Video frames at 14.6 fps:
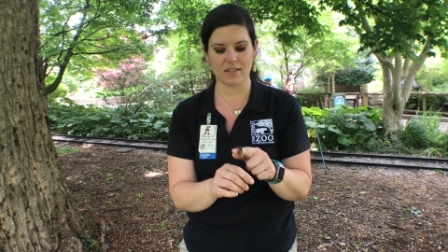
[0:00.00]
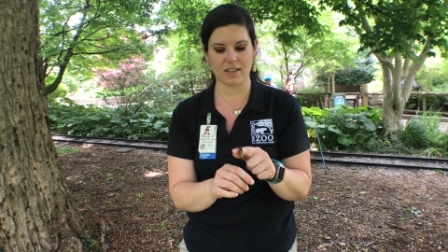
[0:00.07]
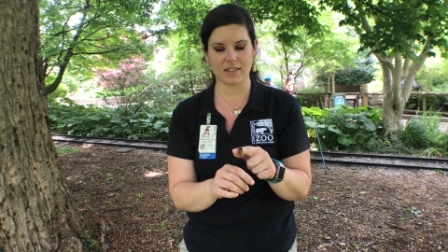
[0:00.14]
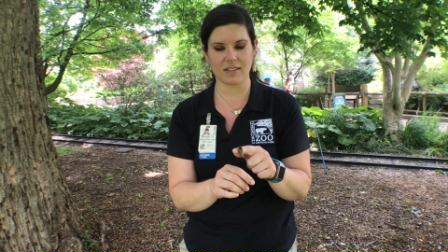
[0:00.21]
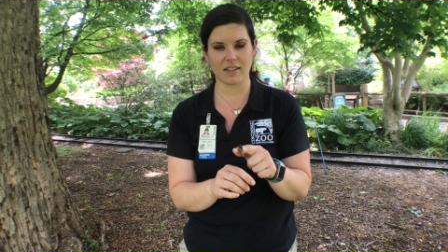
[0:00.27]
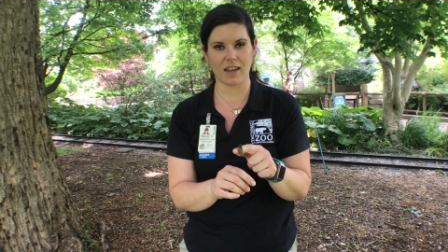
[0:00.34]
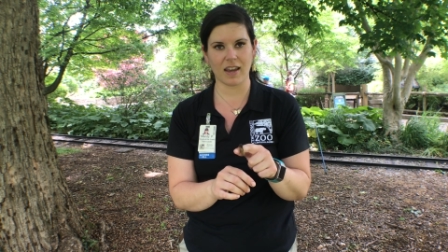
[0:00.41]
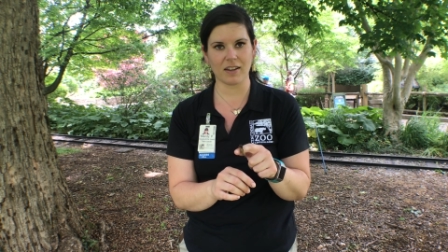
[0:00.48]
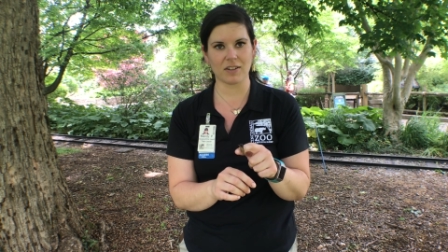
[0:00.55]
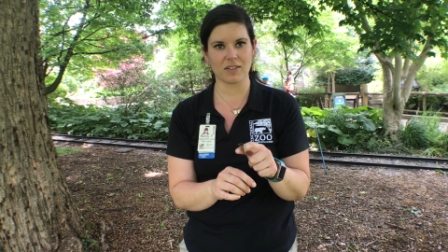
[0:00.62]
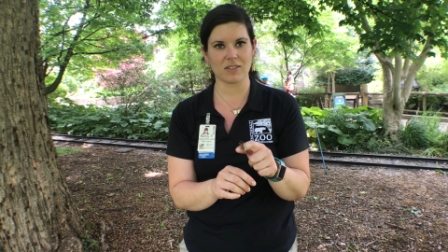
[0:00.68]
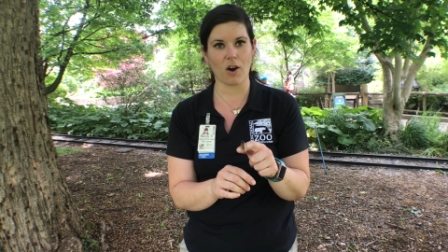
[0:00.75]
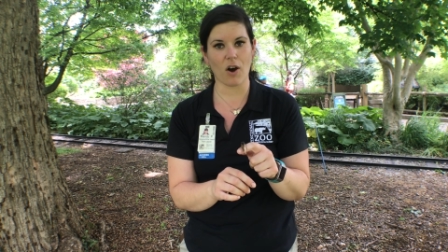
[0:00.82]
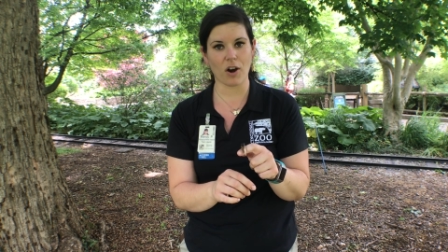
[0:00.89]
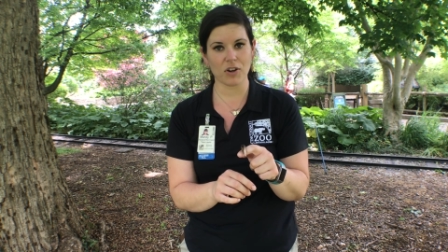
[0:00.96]
that
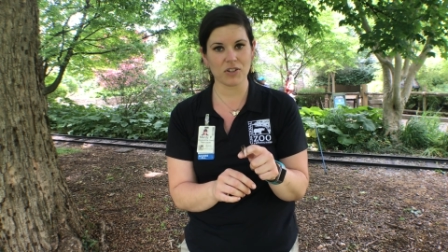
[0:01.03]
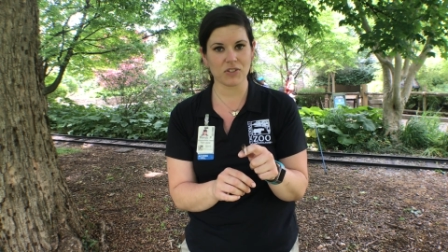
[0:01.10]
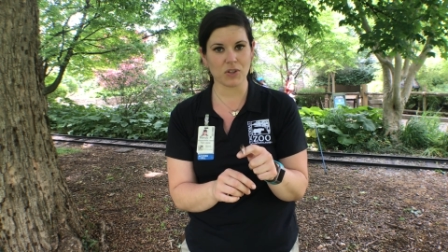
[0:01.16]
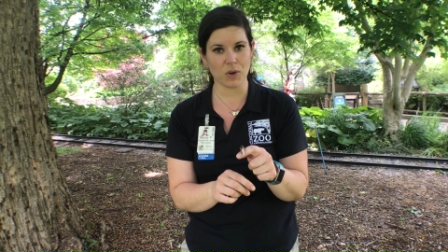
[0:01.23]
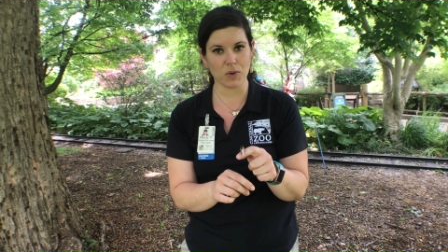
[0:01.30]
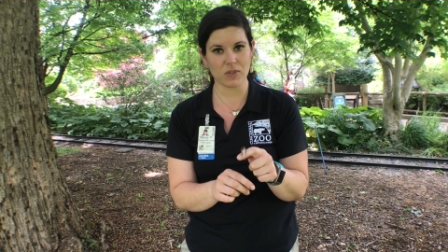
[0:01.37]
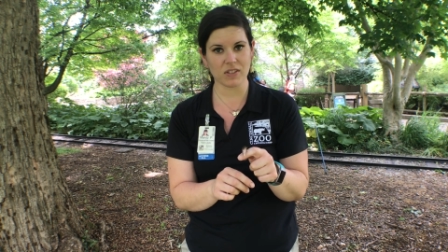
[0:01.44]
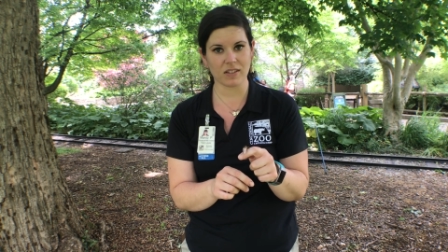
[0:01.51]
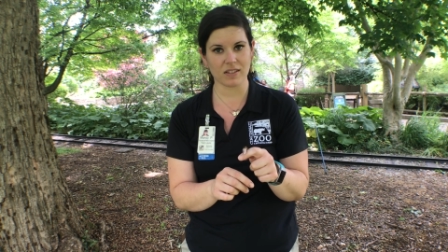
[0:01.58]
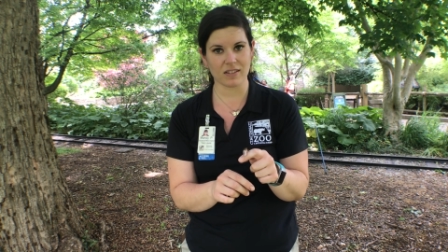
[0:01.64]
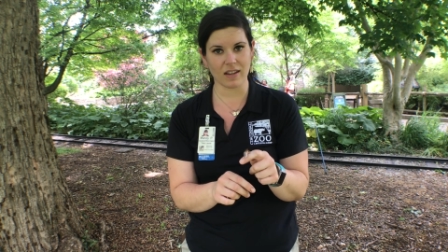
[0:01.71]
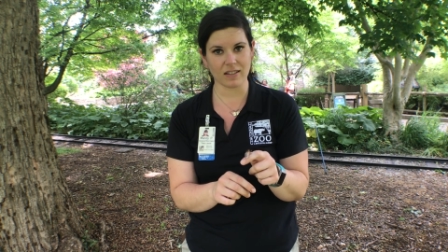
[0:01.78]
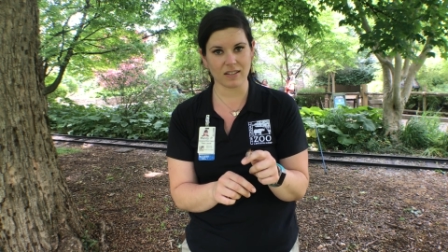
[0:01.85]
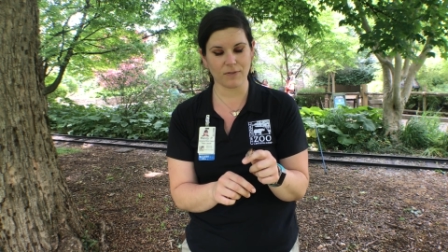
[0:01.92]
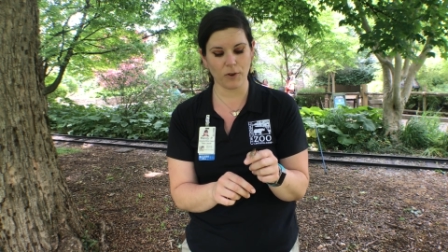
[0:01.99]
cicadas are so
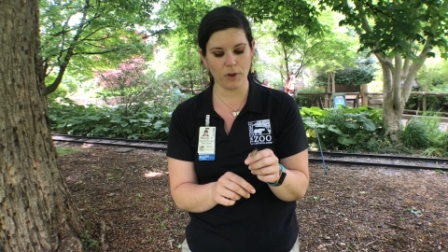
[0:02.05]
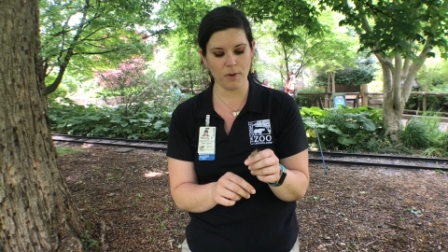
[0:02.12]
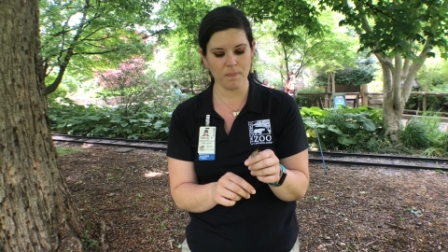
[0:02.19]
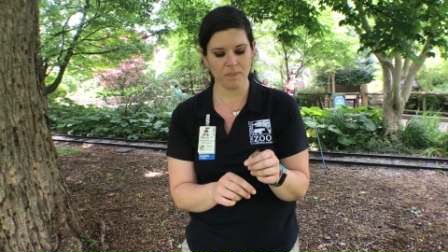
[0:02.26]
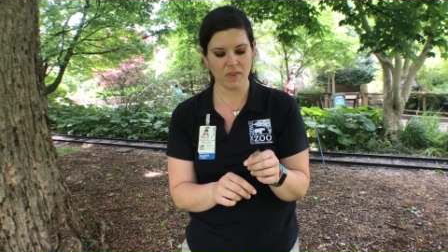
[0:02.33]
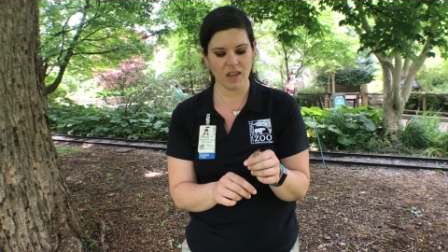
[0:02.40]
successful,